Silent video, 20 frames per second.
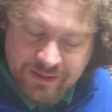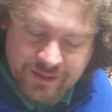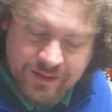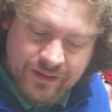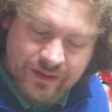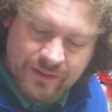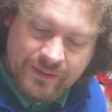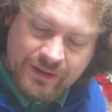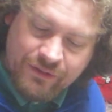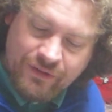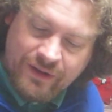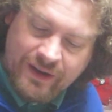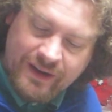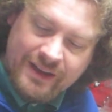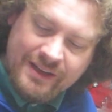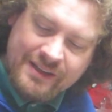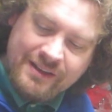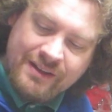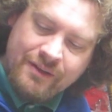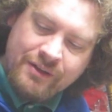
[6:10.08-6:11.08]
Let me try and
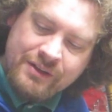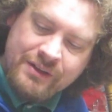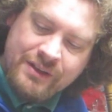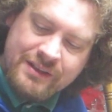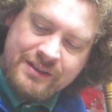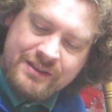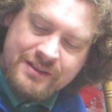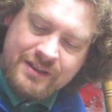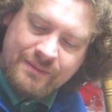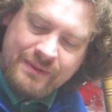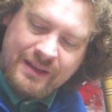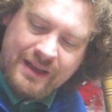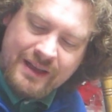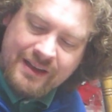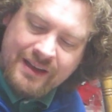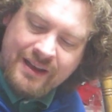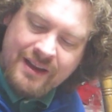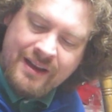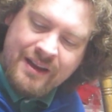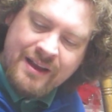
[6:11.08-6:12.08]
get some of that